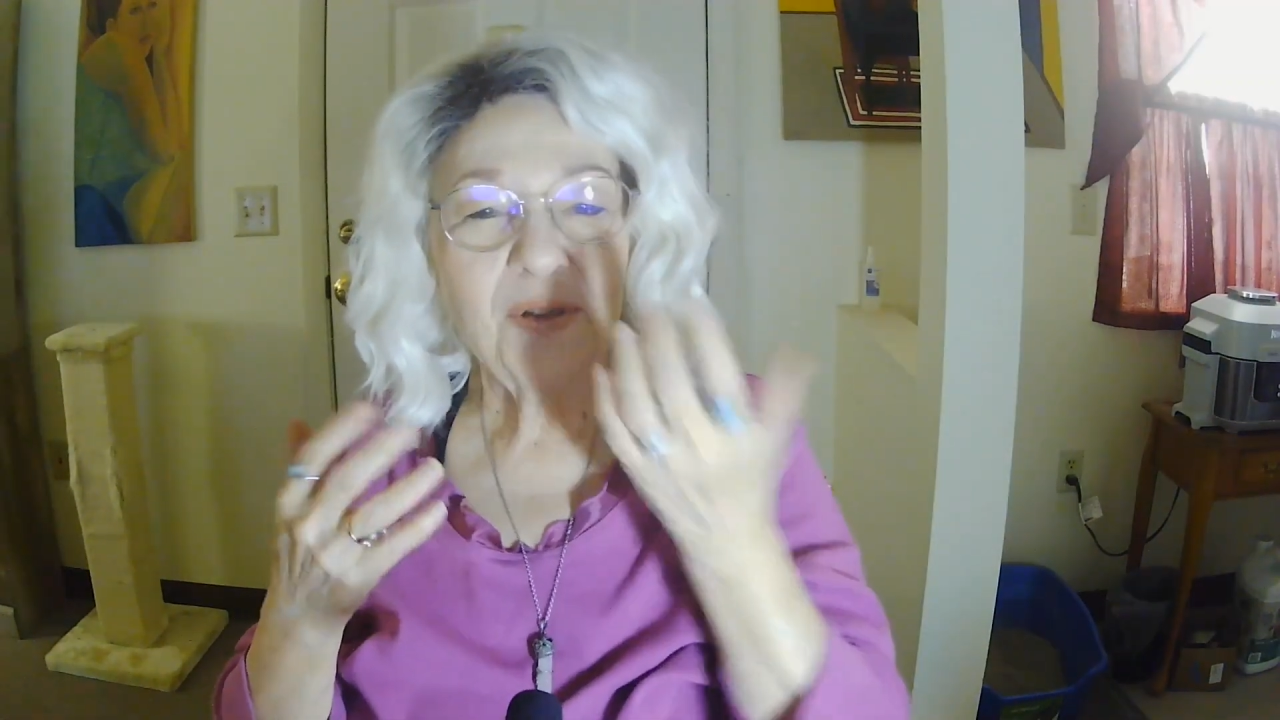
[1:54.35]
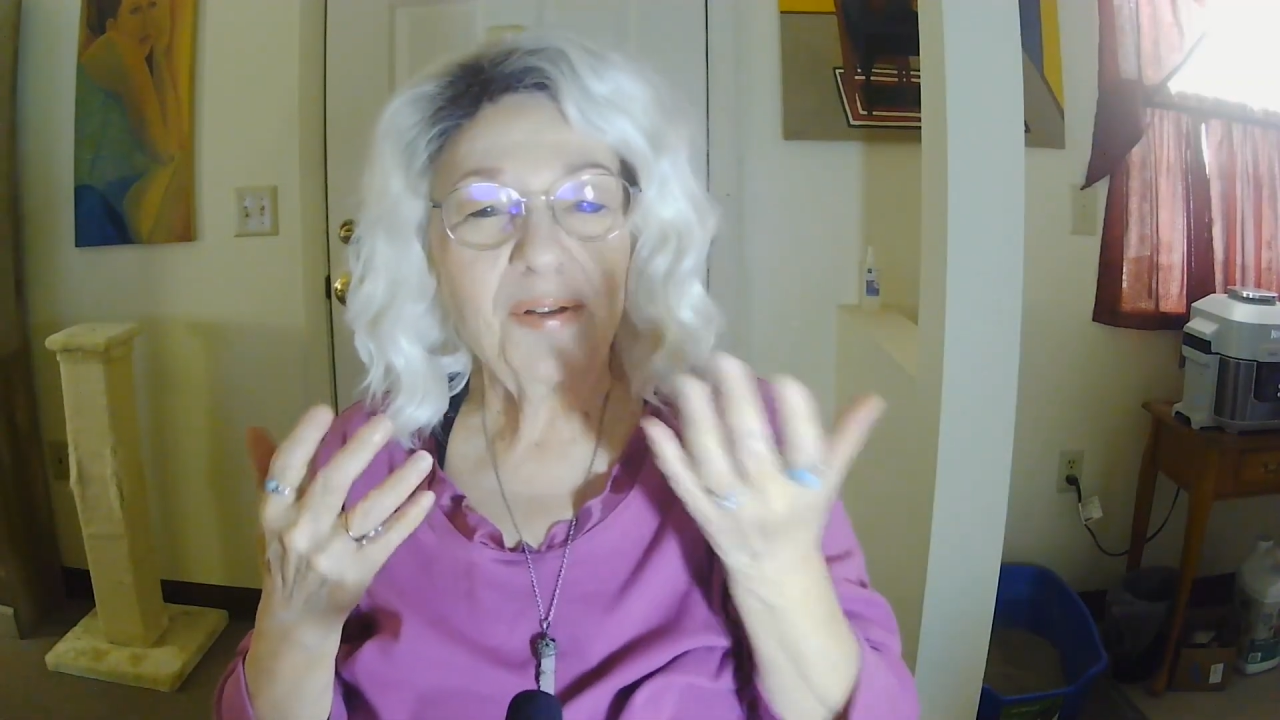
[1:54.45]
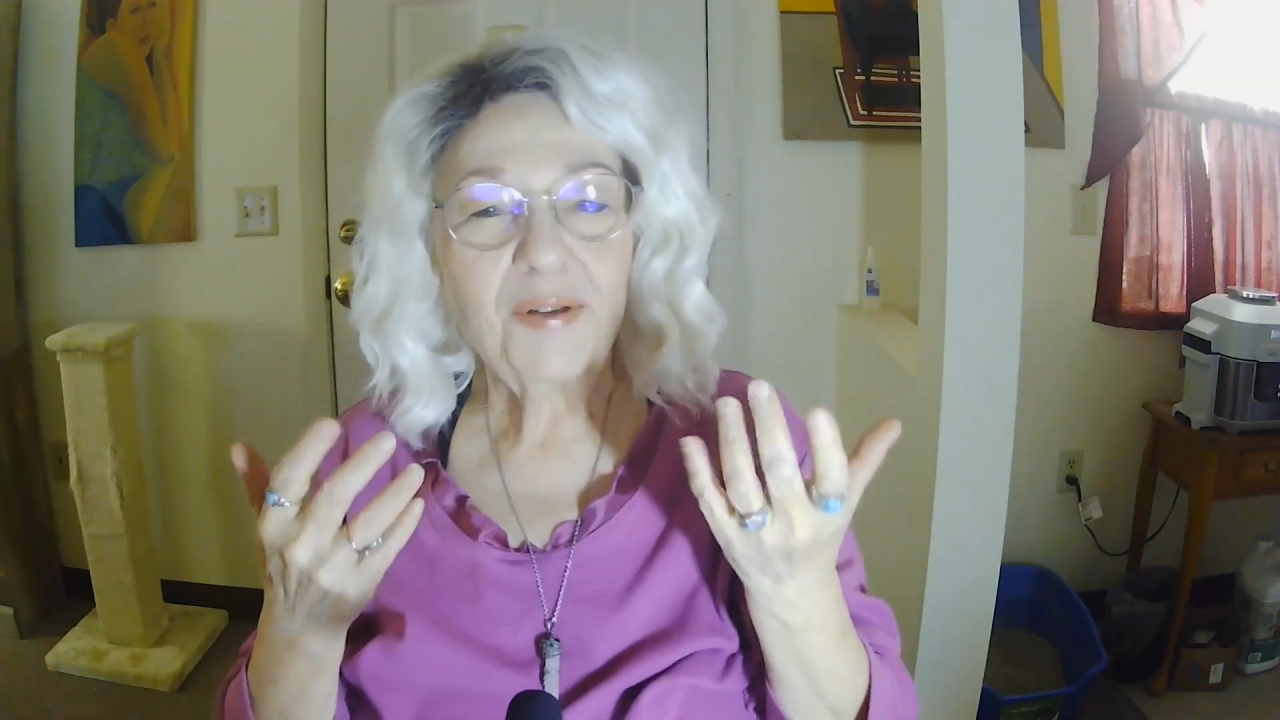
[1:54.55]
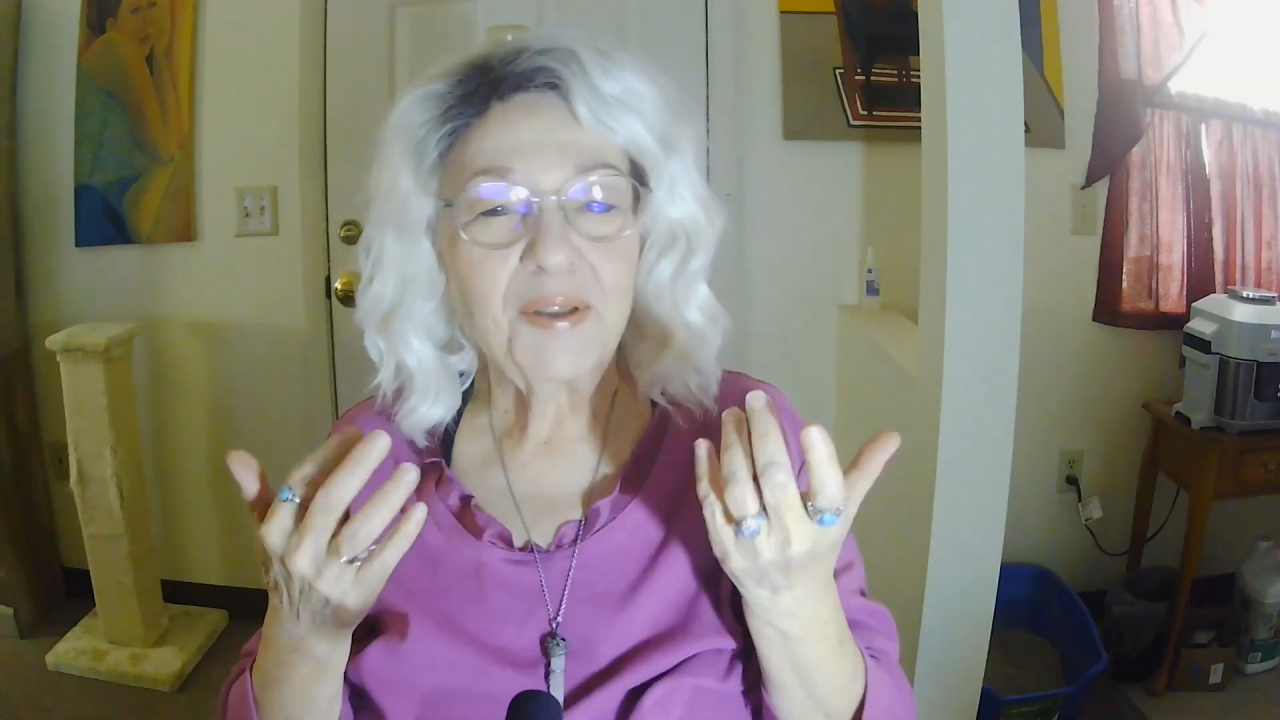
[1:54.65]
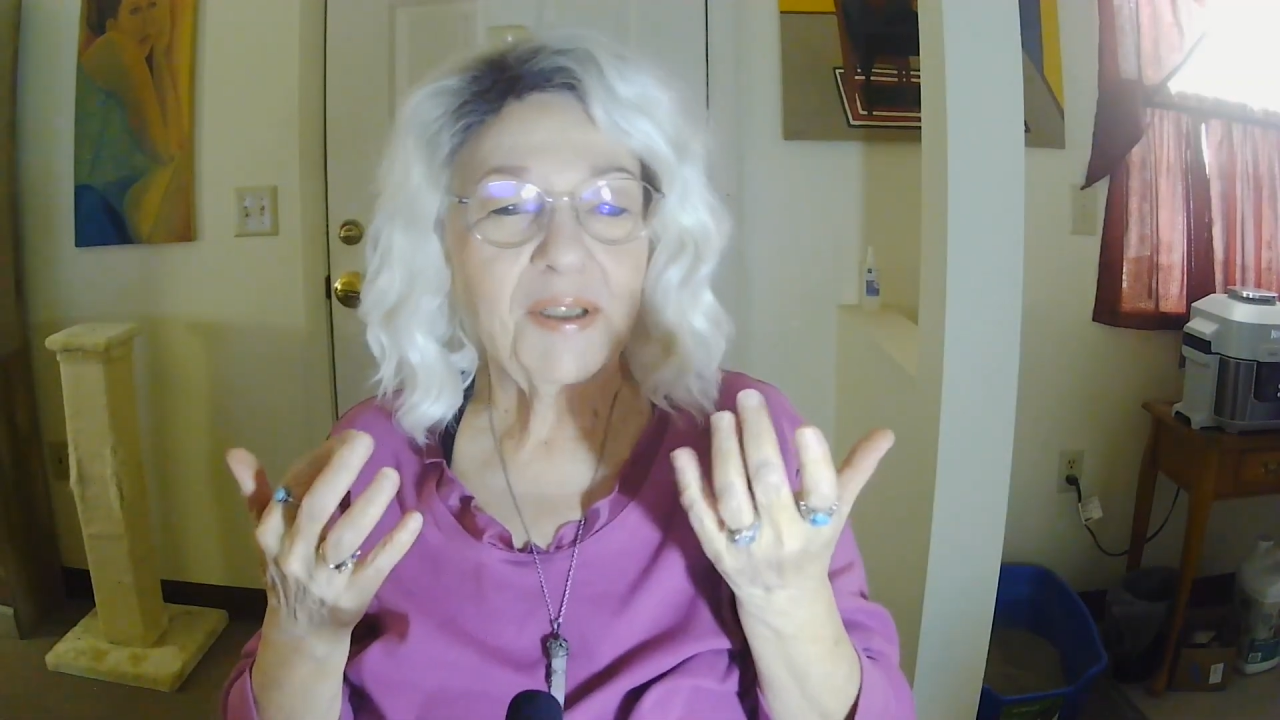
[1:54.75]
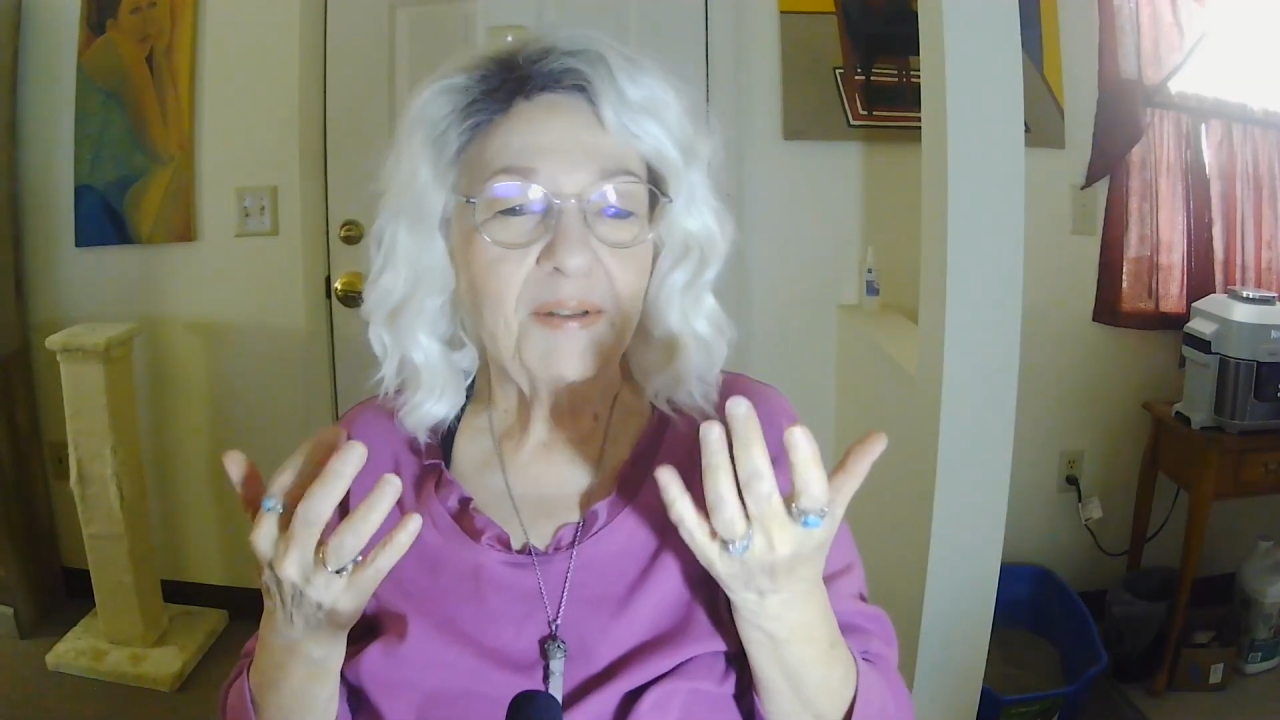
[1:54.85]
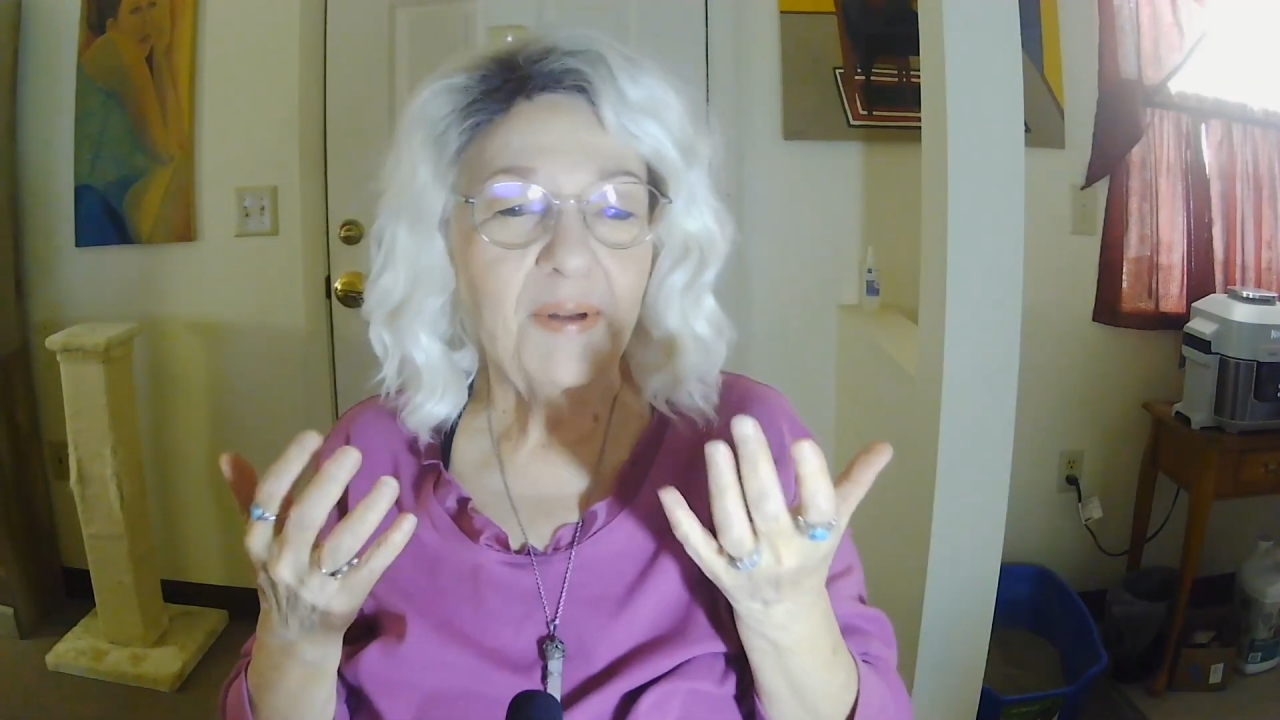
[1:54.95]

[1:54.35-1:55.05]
used to,